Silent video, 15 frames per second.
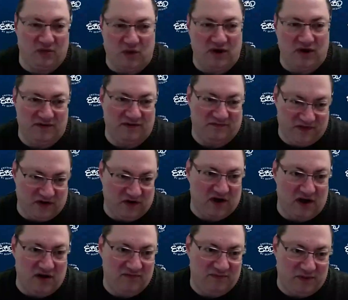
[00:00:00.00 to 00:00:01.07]
You want them to feel
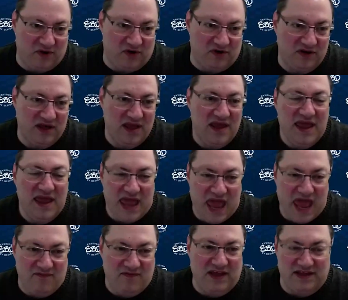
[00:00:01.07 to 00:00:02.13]
comfortable.
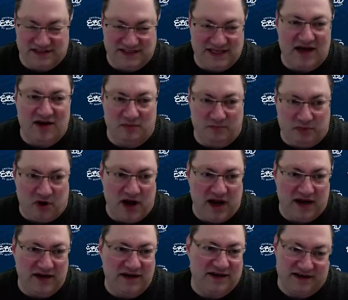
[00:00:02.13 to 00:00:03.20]
Having a solid
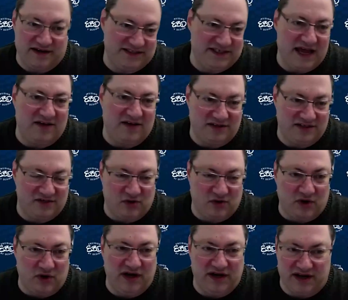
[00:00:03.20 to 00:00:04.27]
brand and a solid
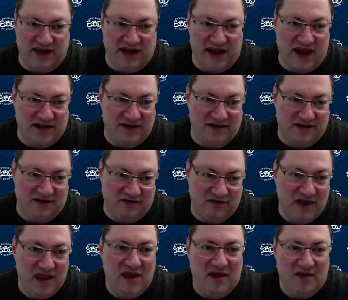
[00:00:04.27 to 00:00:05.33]
story to connect
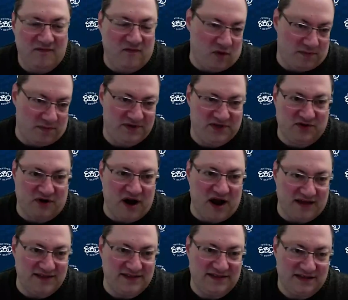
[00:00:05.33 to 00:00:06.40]
to forms
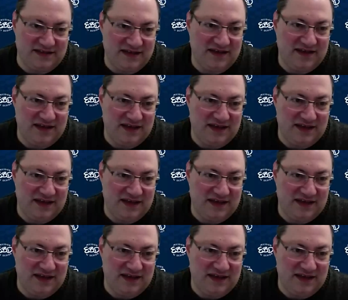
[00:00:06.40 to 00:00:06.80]
trust.